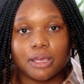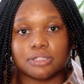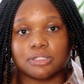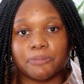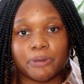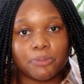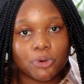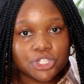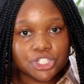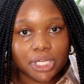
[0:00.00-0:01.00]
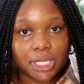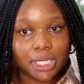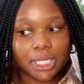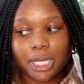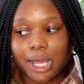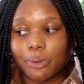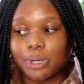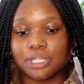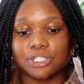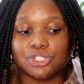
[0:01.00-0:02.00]
It's not my portion. I want
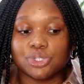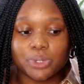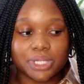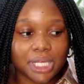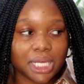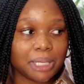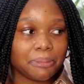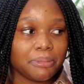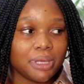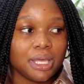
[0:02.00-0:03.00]
nothing to do with them.